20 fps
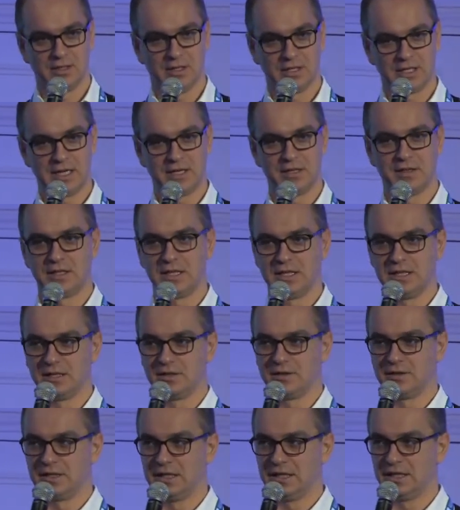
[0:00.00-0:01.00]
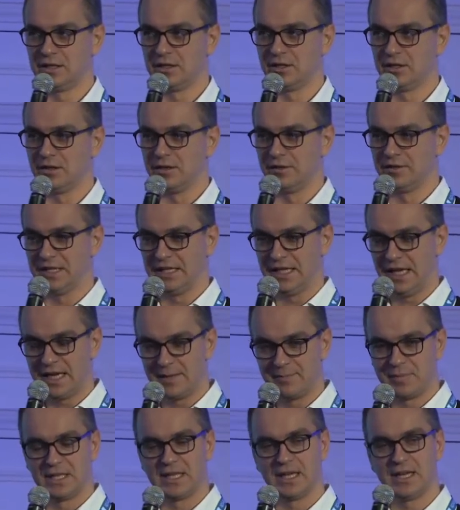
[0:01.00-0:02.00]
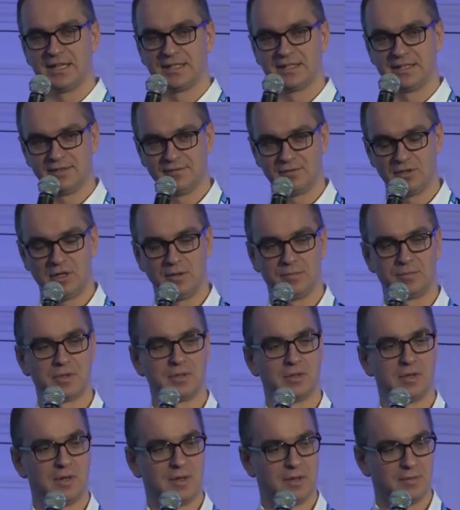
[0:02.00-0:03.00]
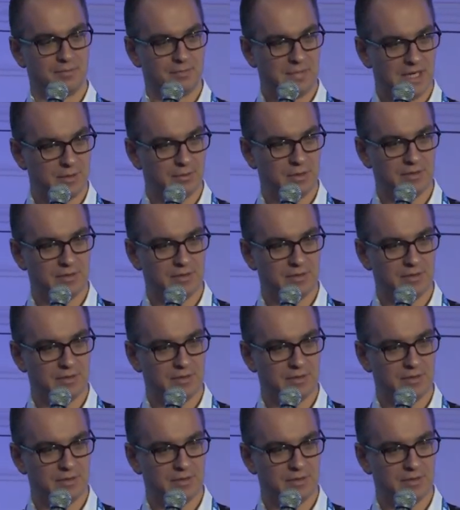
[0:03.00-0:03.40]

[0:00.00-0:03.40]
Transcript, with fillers: again, the, the, uh, the API developed by